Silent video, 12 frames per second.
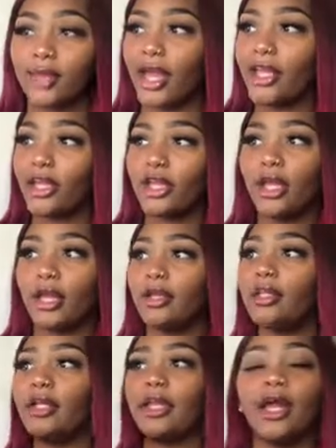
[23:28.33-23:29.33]
And
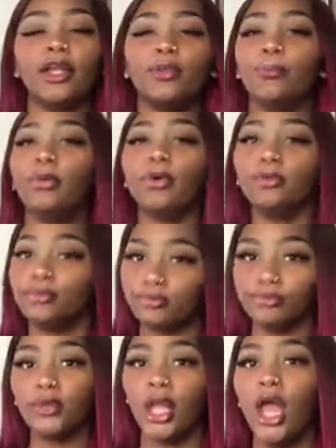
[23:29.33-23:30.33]
you're done. Boom.
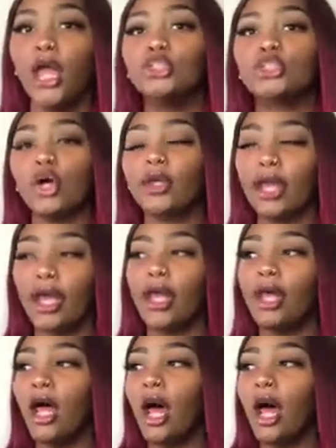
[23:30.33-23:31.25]
So, yeah.